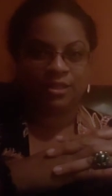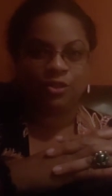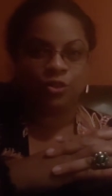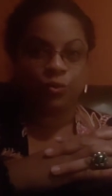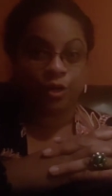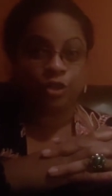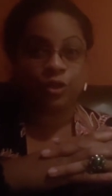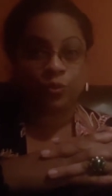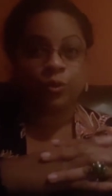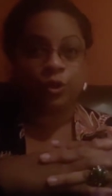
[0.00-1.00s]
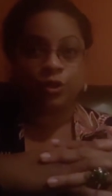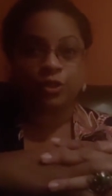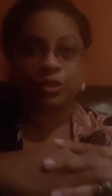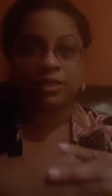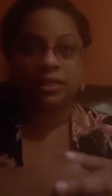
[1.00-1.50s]
situation
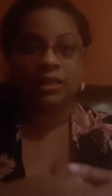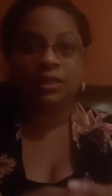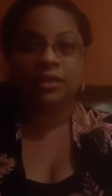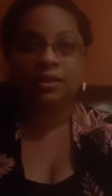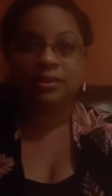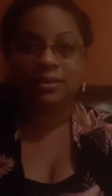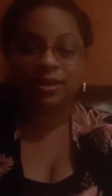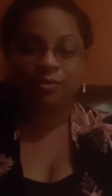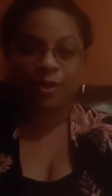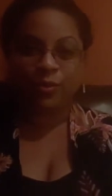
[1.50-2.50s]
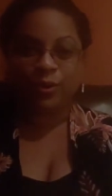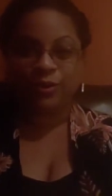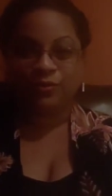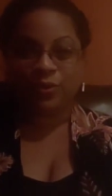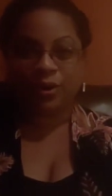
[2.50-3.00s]
worse. Take my
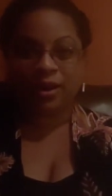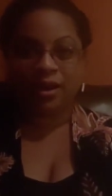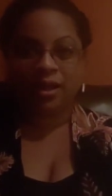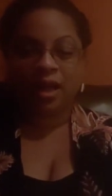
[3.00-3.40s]
word for it.